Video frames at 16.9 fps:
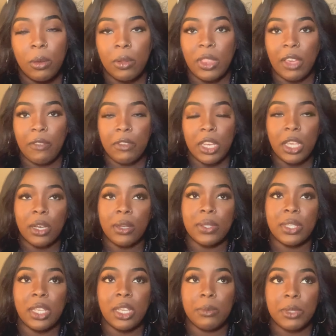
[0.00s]
that video
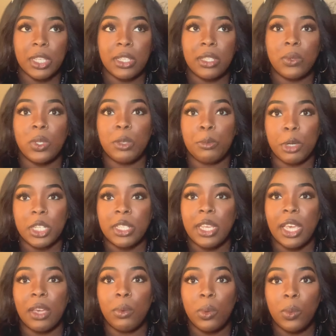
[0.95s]
stem says it was March
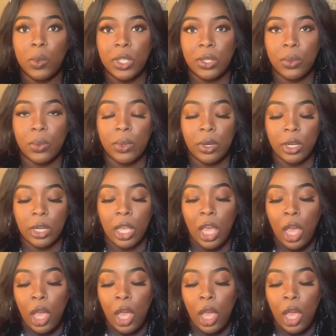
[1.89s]
2nd when we toured.